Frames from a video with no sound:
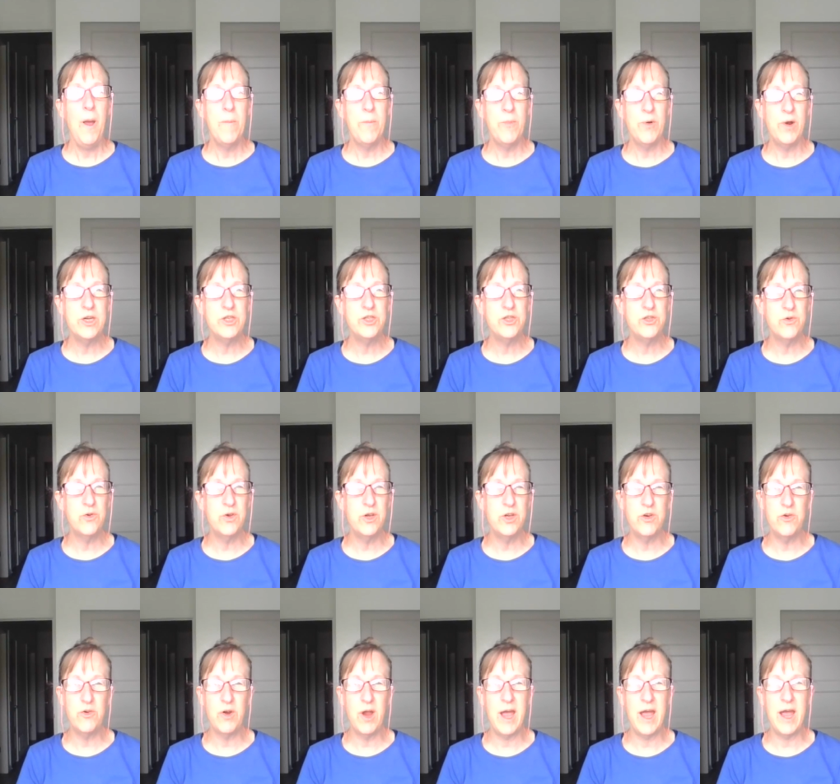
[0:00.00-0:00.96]
pressure
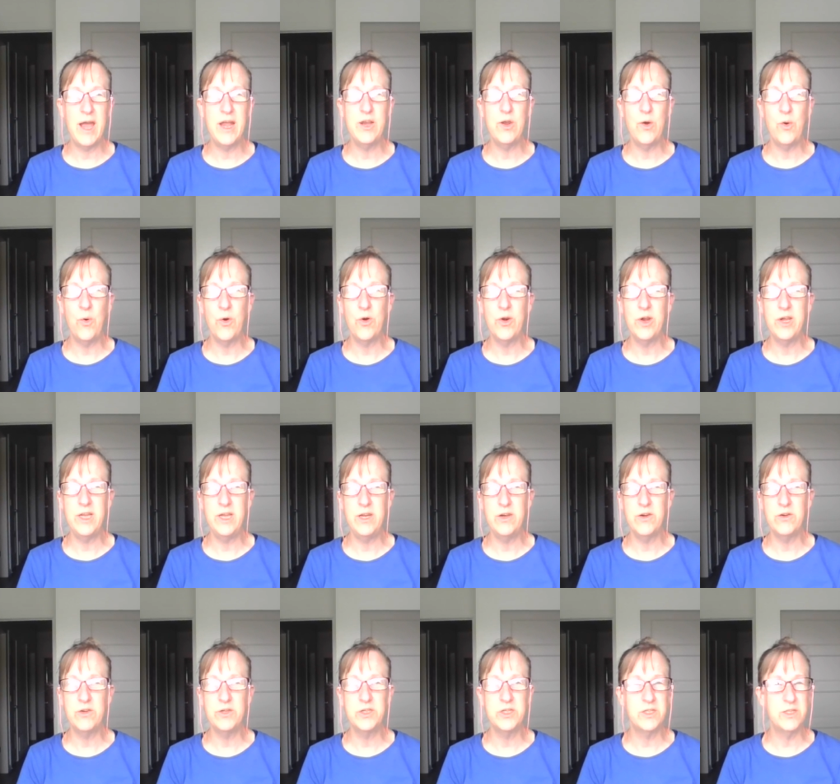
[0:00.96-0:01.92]
in your head or
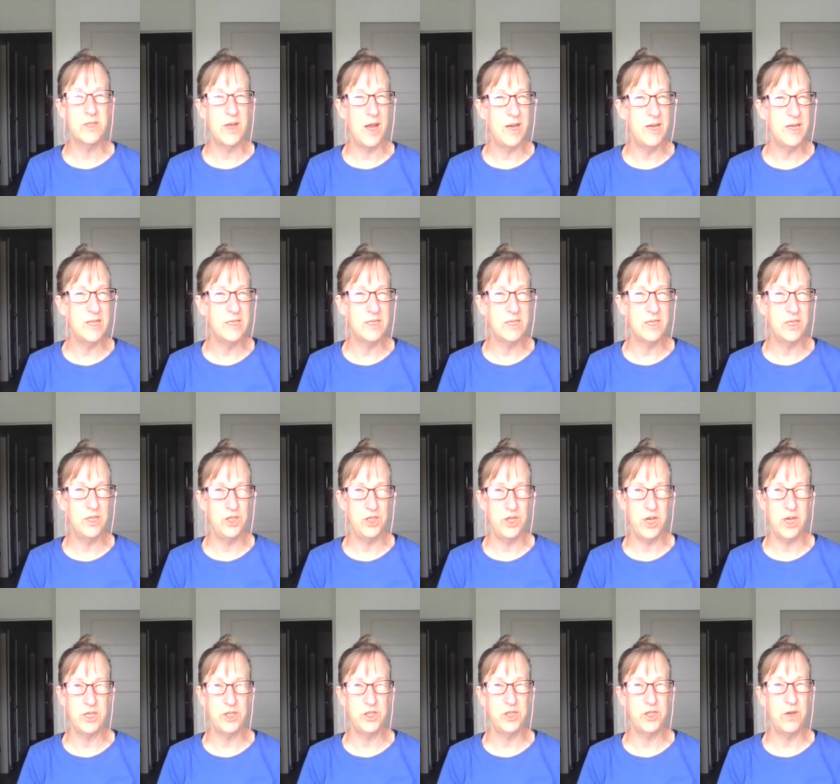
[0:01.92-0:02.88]
ears, sinus
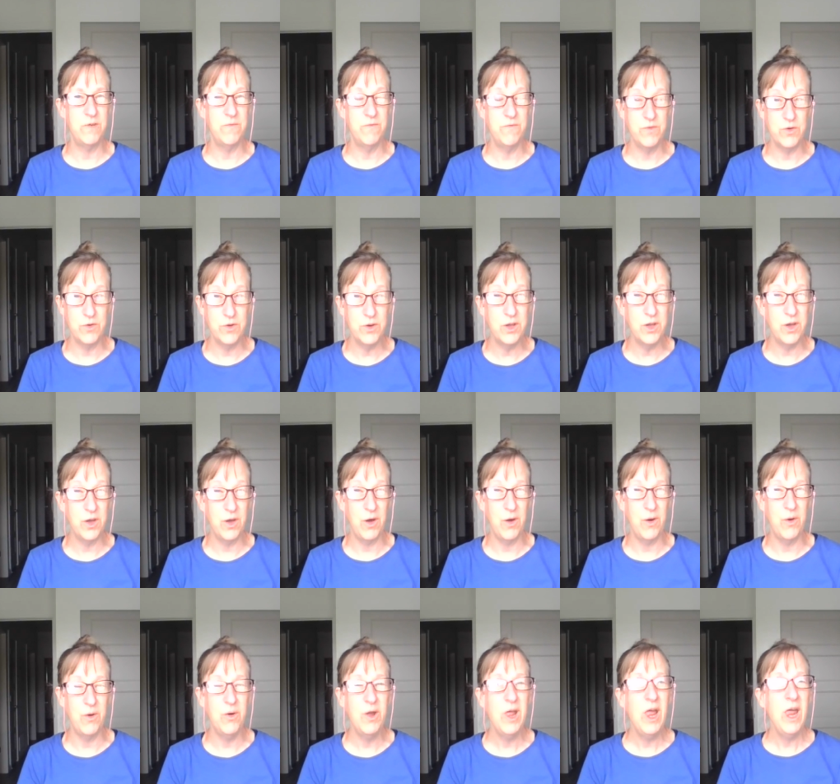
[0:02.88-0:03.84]
congestion,
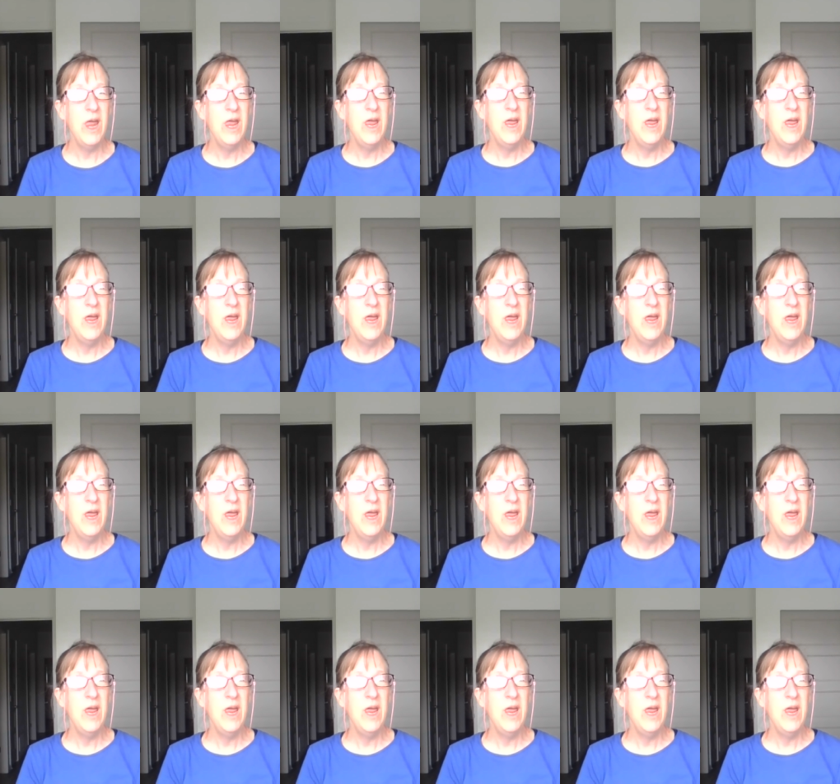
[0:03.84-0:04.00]
vertigo,